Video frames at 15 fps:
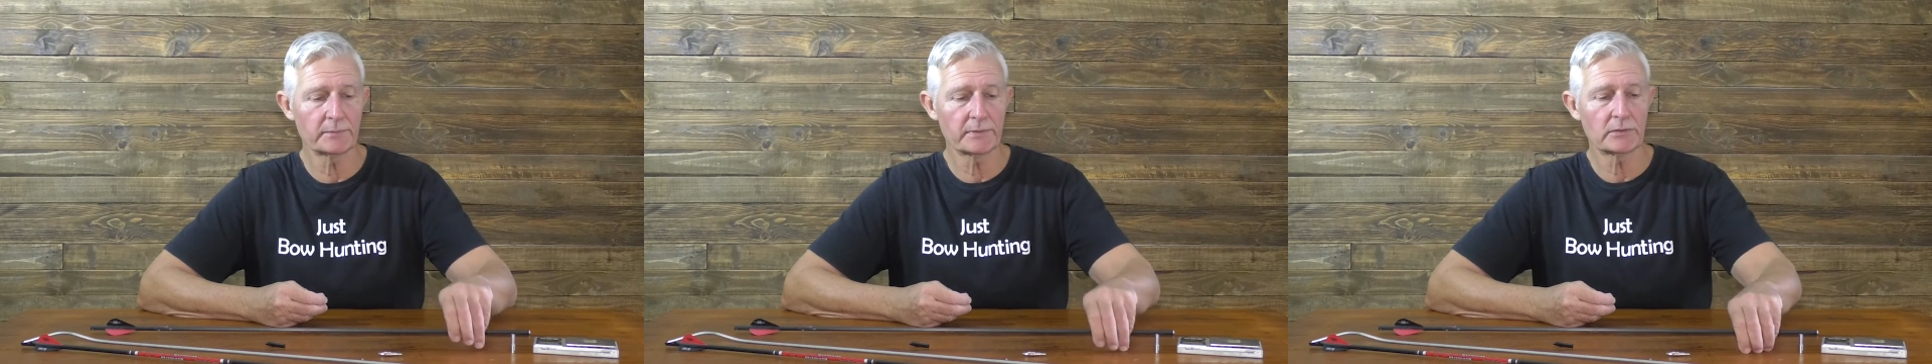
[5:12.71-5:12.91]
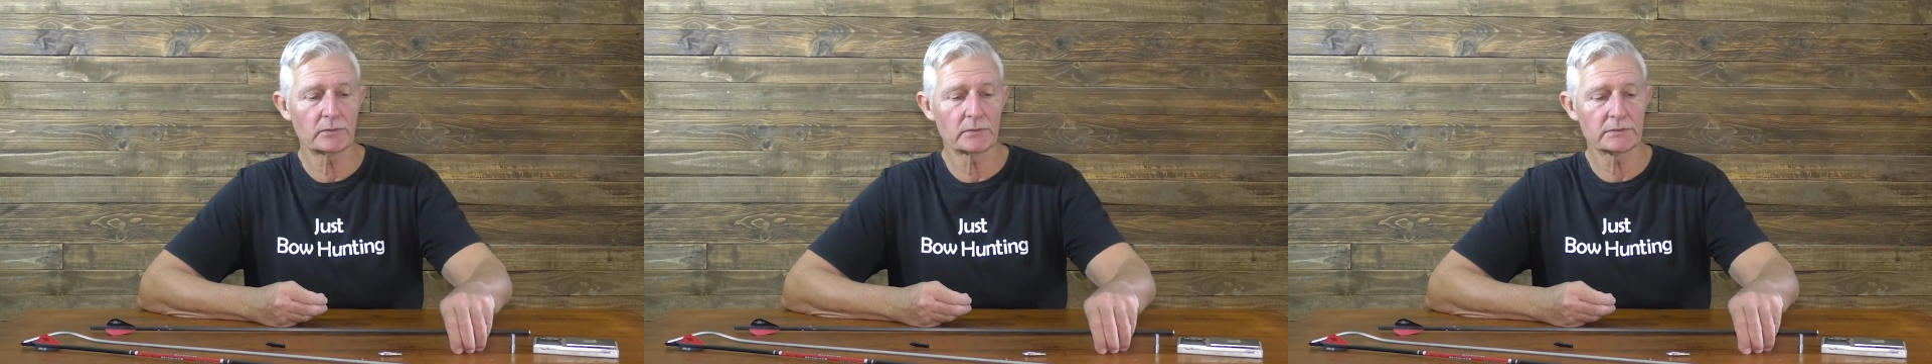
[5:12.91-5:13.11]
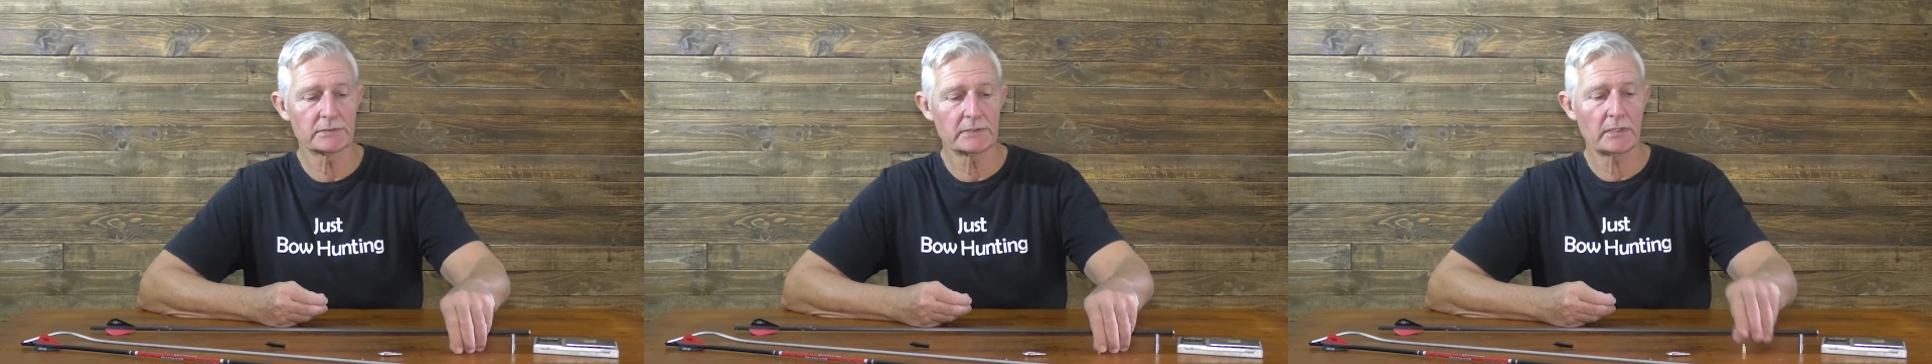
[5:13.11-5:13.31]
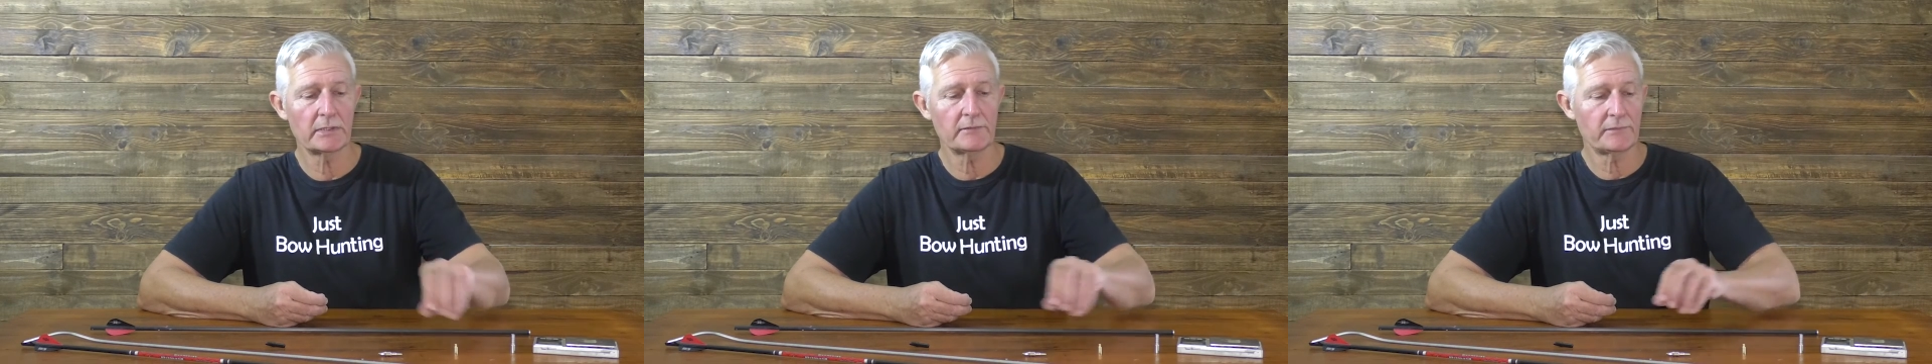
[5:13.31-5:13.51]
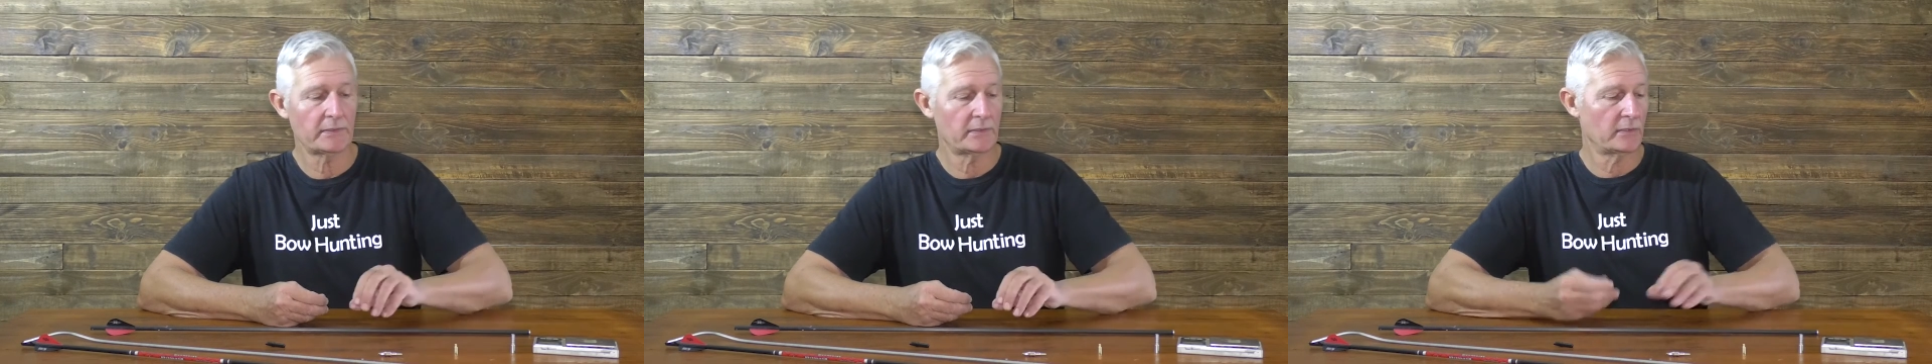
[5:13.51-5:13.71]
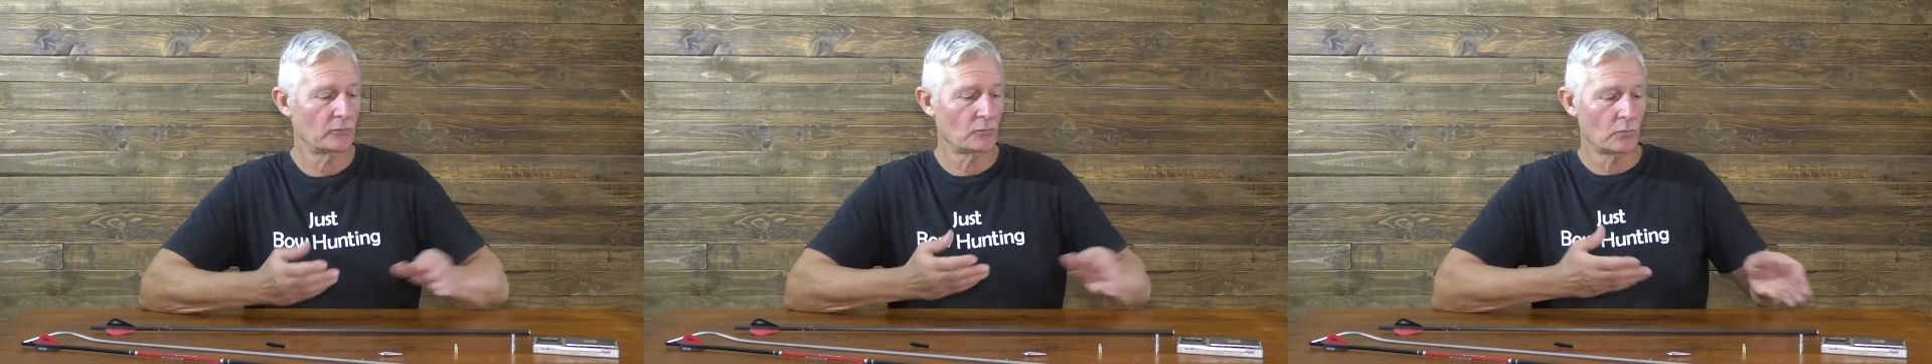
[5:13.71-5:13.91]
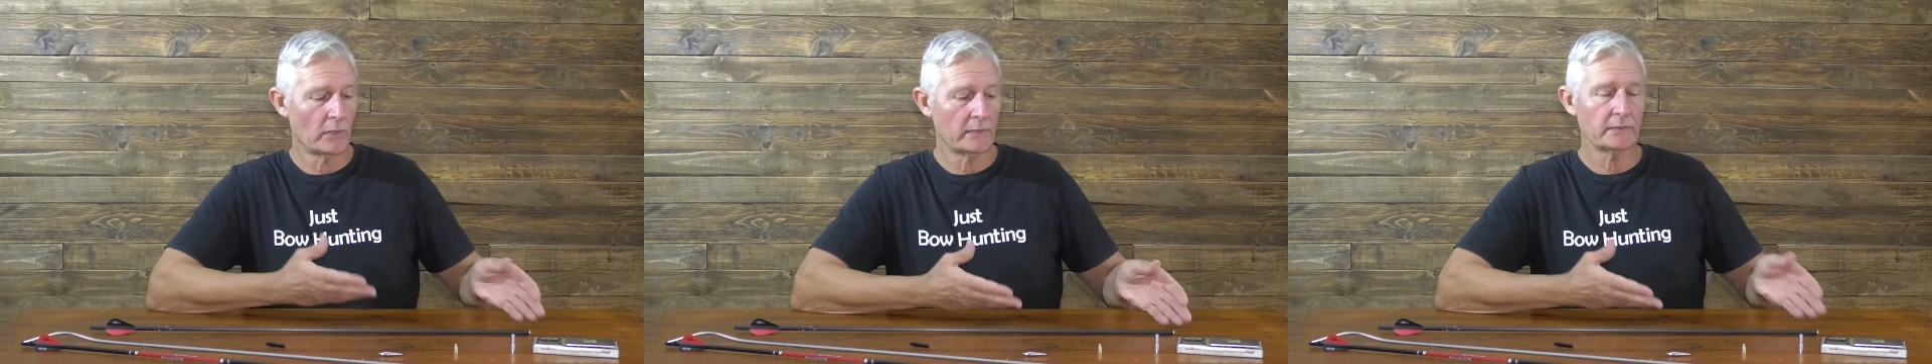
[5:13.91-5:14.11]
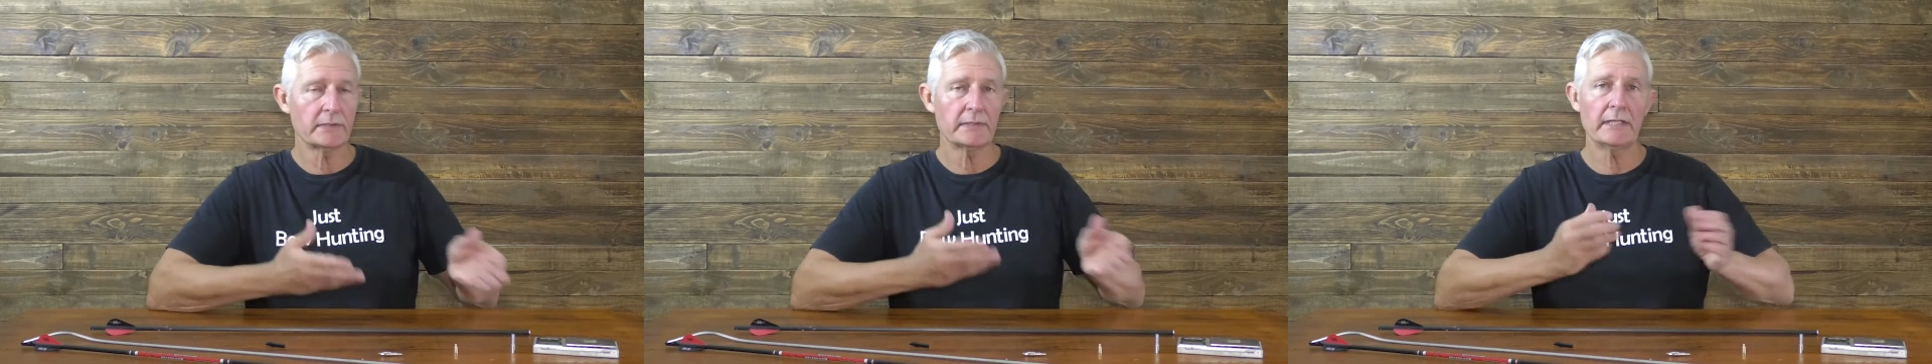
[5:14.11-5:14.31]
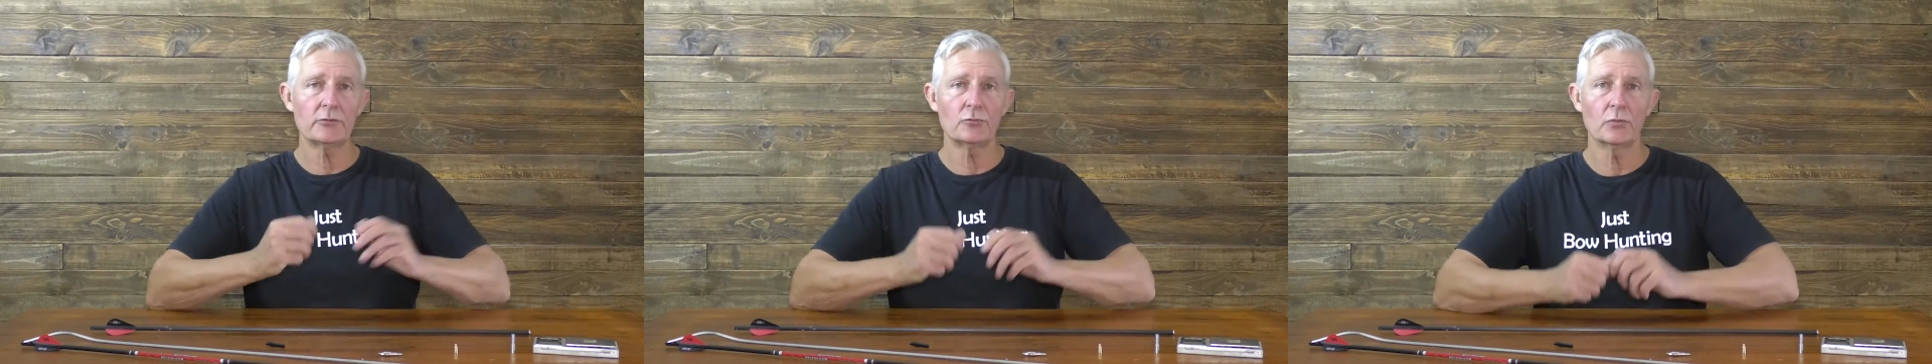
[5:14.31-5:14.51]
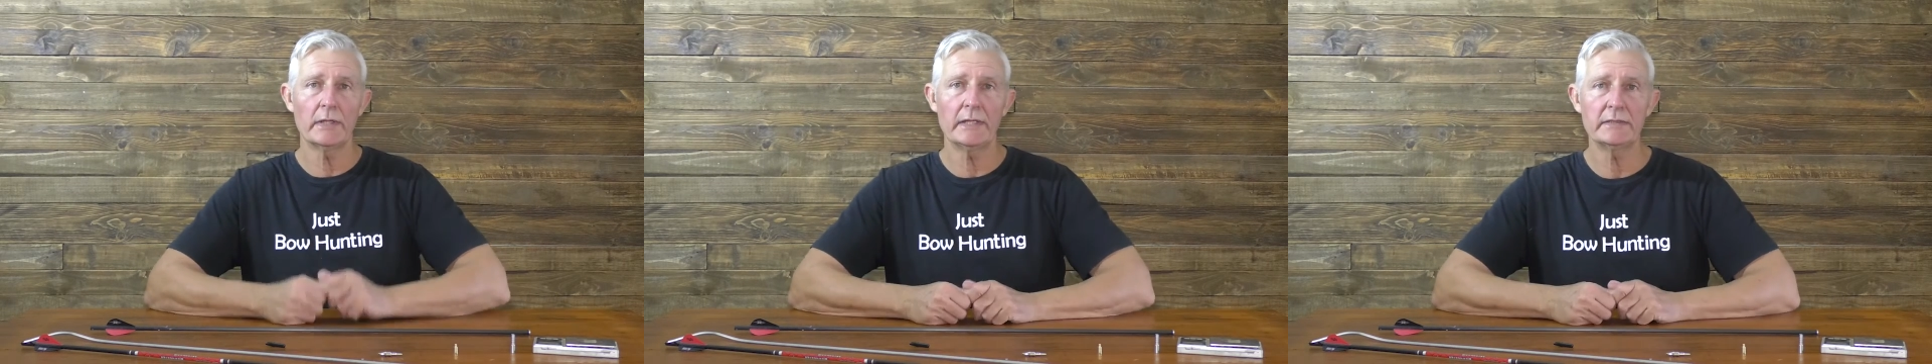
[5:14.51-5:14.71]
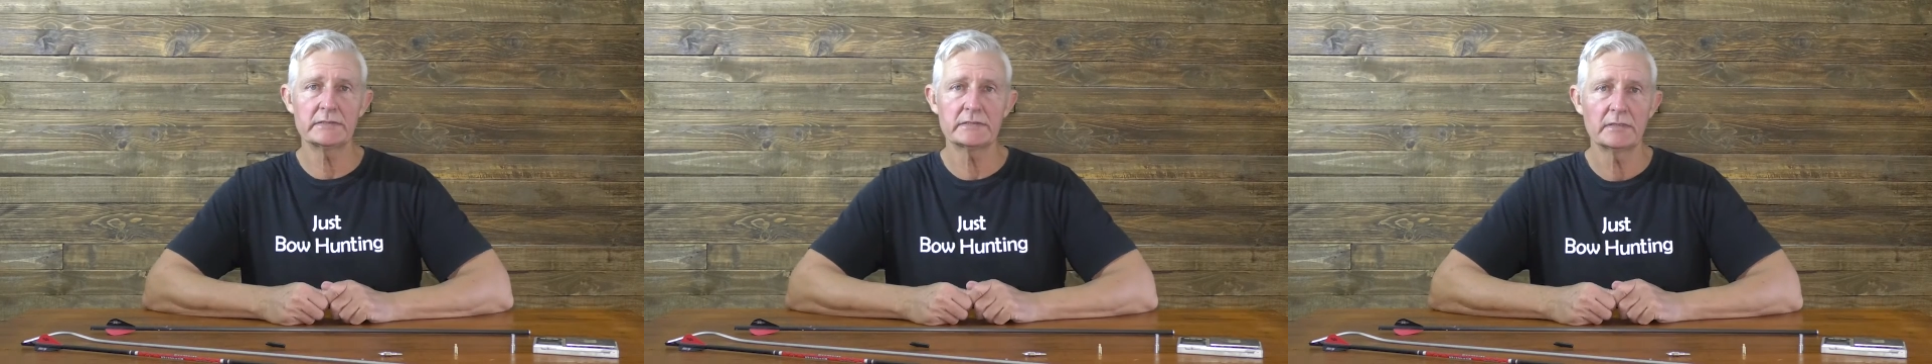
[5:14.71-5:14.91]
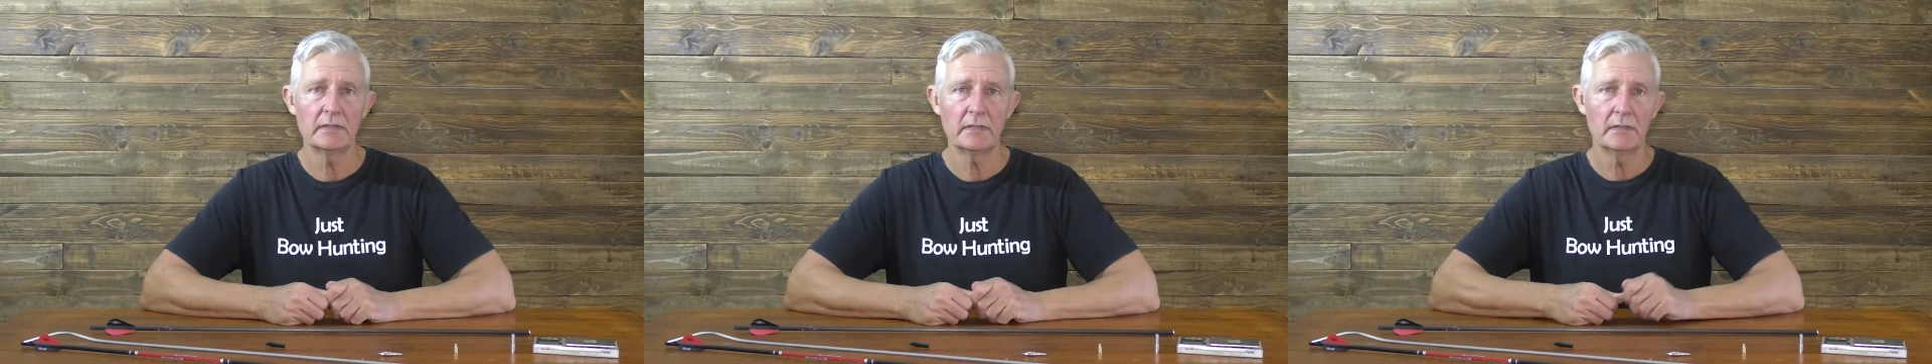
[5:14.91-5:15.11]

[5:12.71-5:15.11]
because now if I don't want that weight,